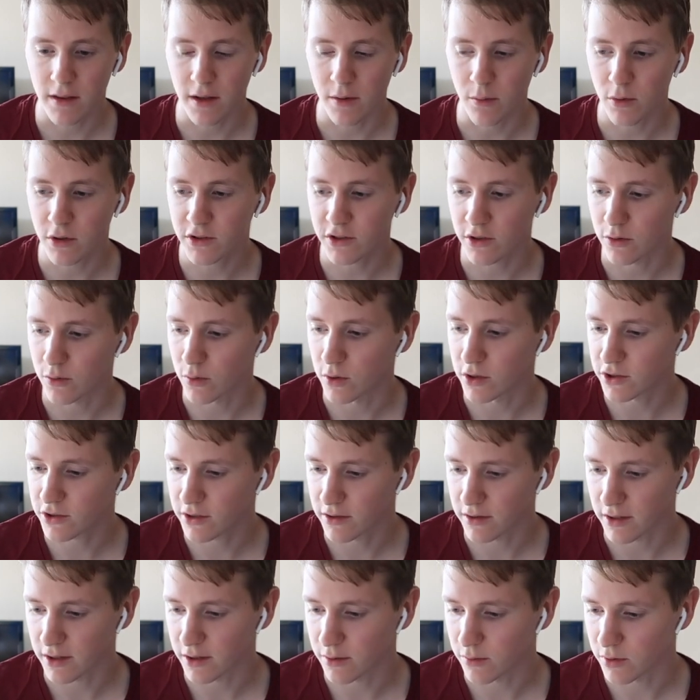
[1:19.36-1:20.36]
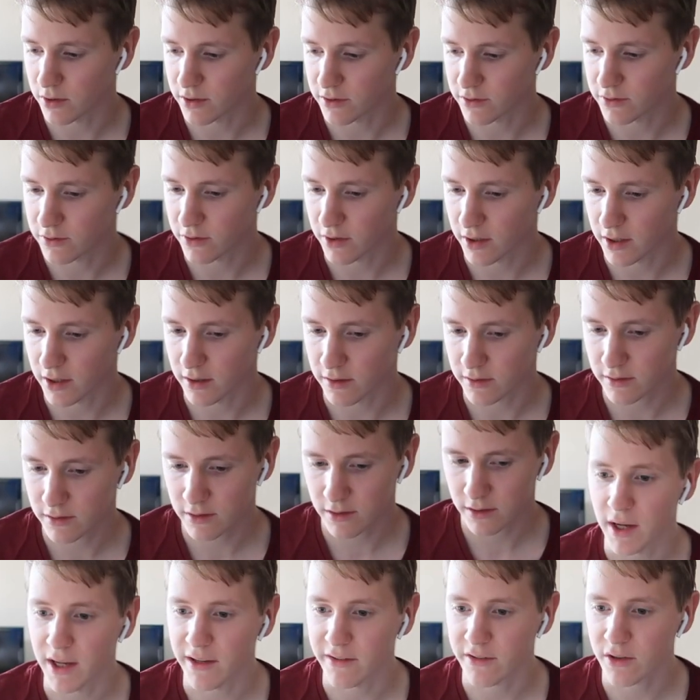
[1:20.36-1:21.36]
There was a question that I wanted to ask.
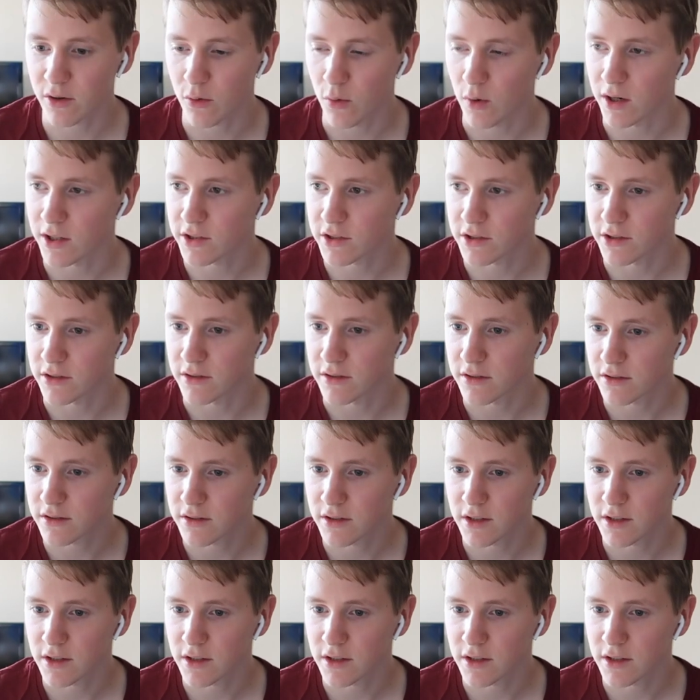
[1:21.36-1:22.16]
Ask question.